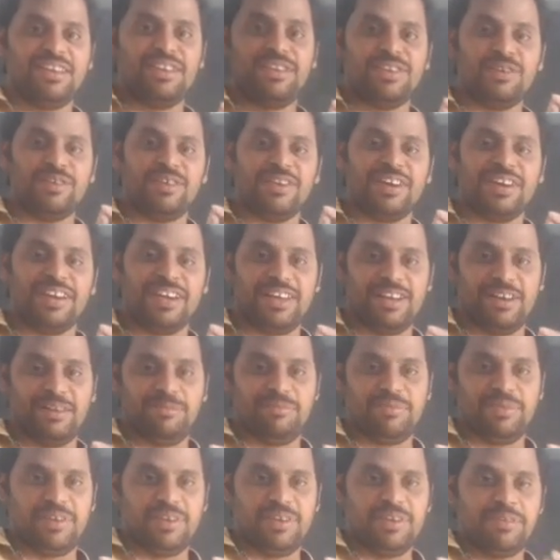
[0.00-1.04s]
your
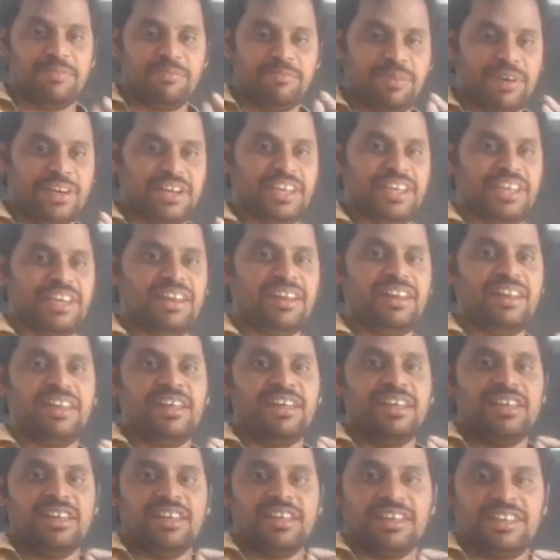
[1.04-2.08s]
help, but
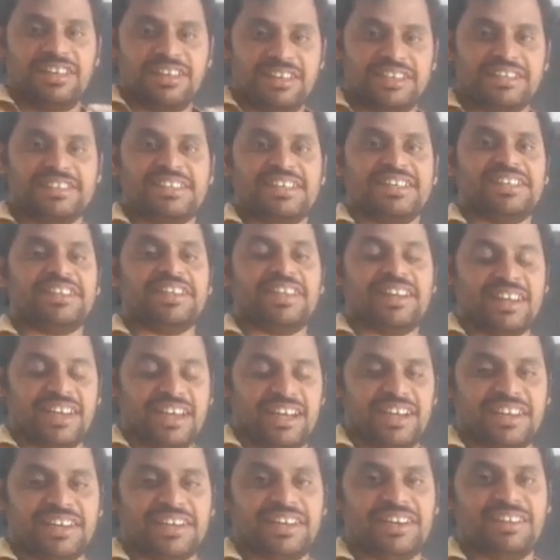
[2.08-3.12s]
here it is
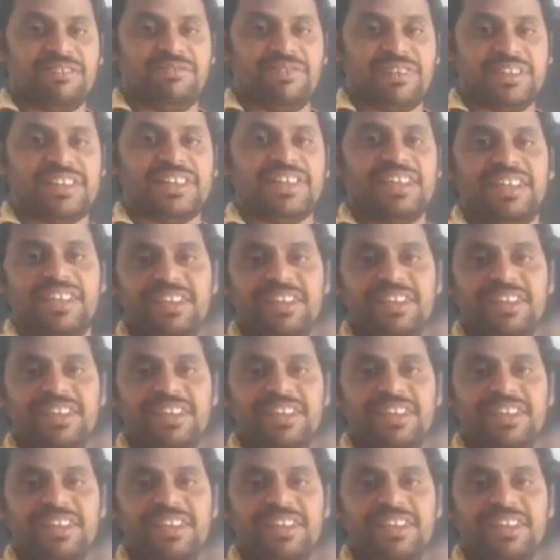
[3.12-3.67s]
interconnected with